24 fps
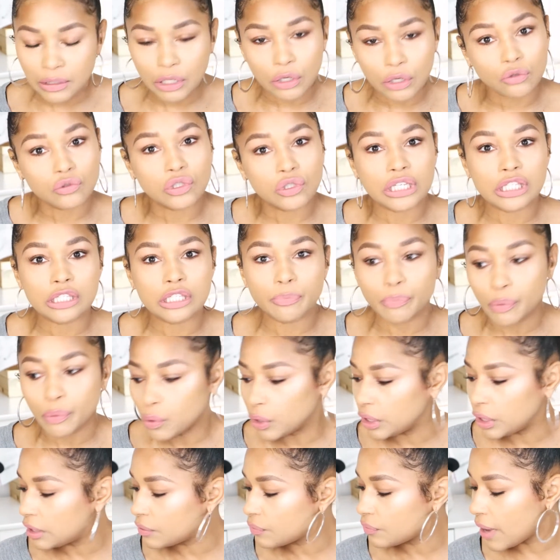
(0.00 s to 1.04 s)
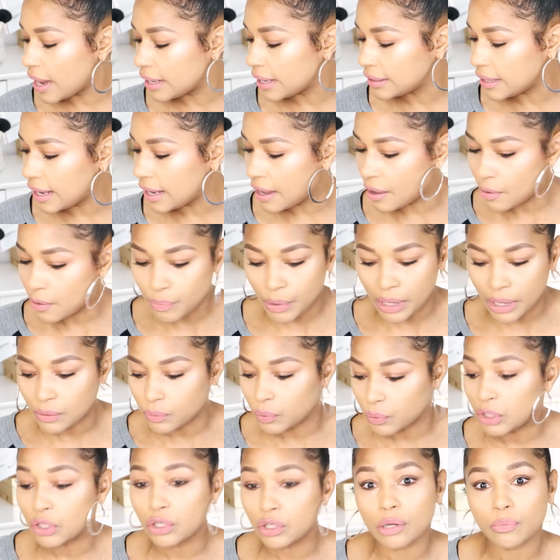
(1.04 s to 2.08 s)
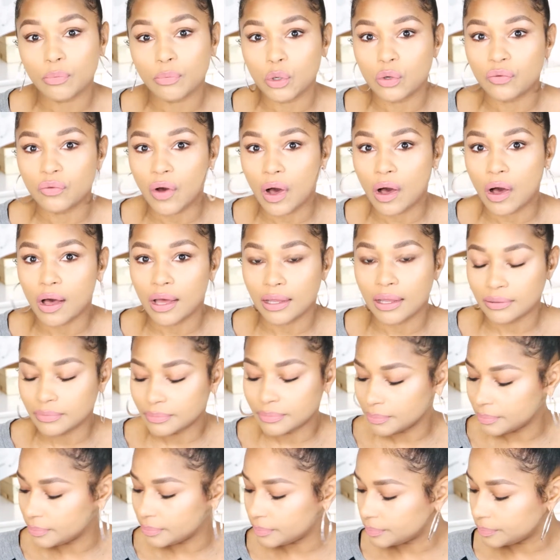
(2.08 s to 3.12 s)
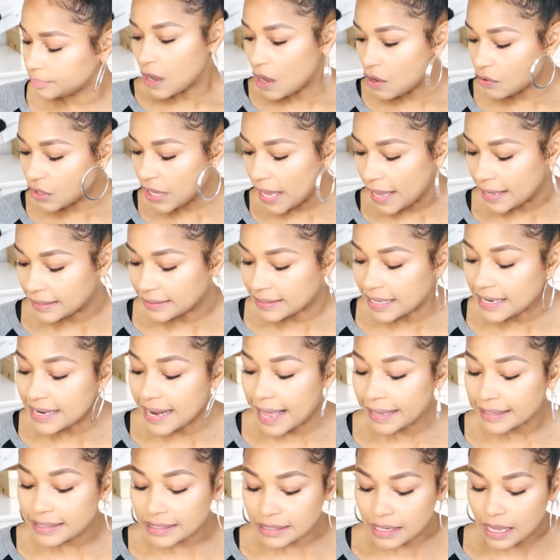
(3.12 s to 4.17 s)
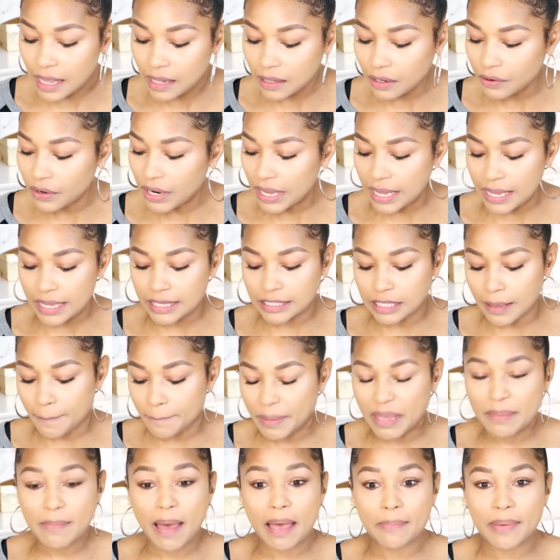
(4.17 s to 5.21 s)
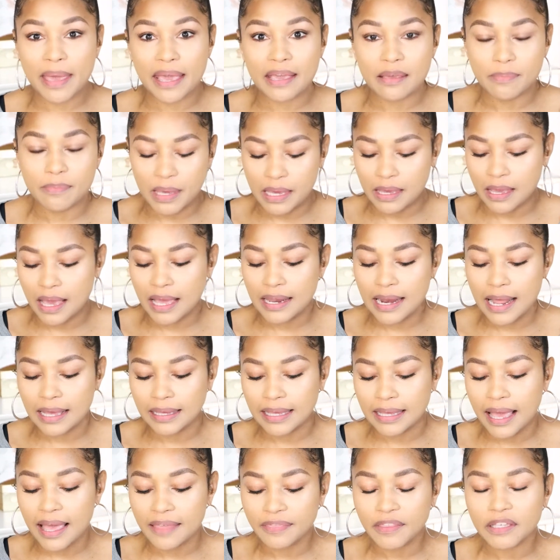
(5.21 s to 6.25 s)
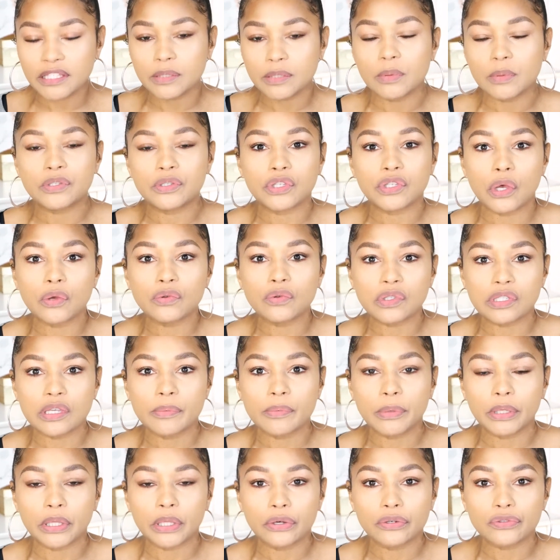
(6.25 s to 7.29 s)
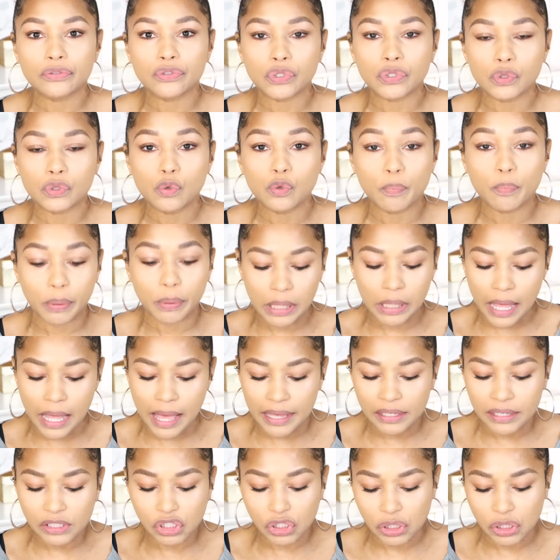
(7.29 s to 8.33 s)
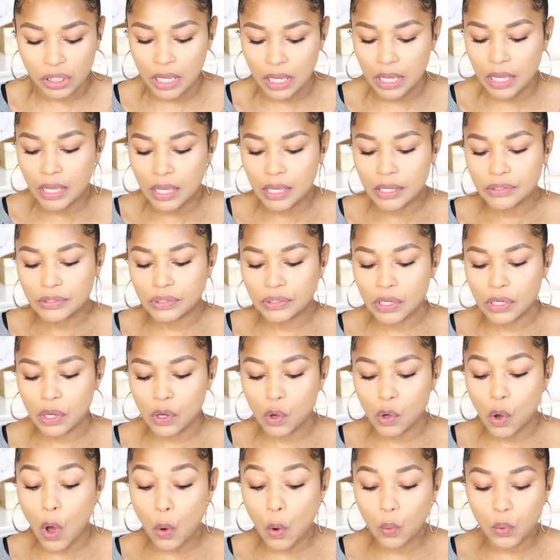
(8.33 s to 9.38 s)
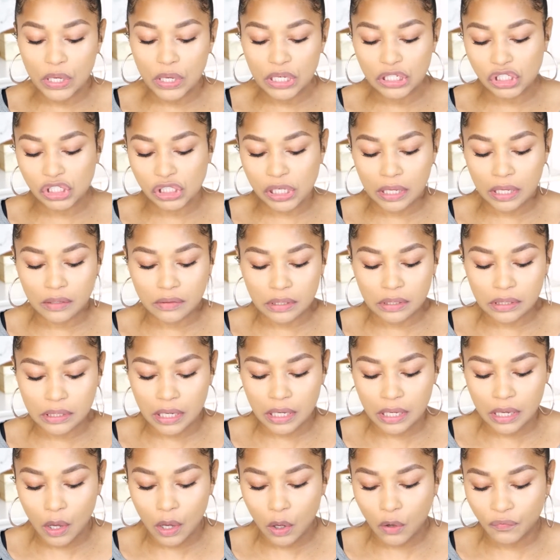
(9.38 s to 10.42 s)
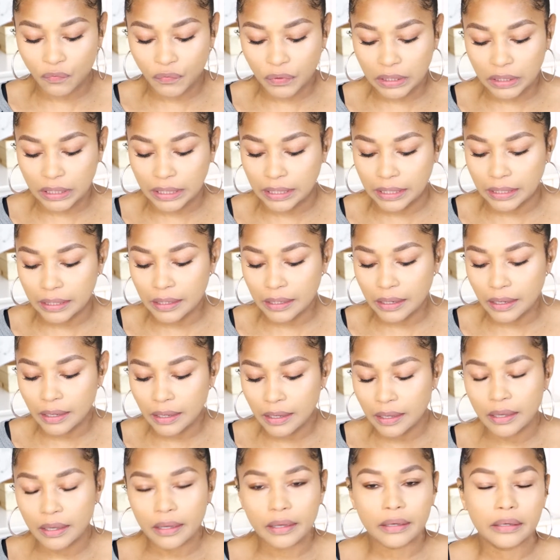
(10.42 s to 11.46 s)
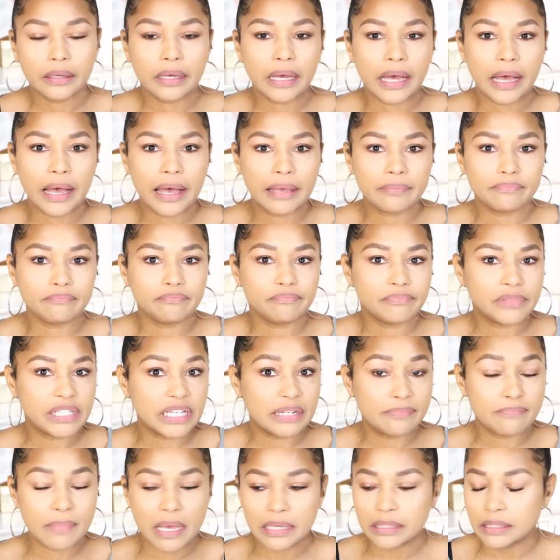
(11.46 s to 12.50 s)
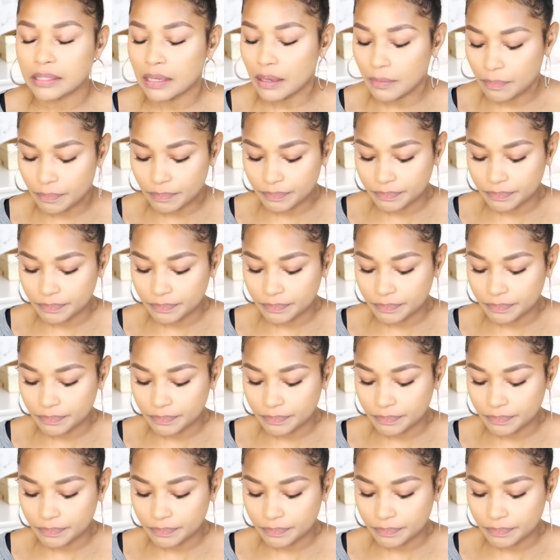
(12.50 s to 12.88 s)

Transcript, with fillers: a little disappointed right now, but we're going to move on. Okay, the next color is Be My Baby. And again, this was so similar to Blush. So we shall see. Hopefully, I didn't mess up.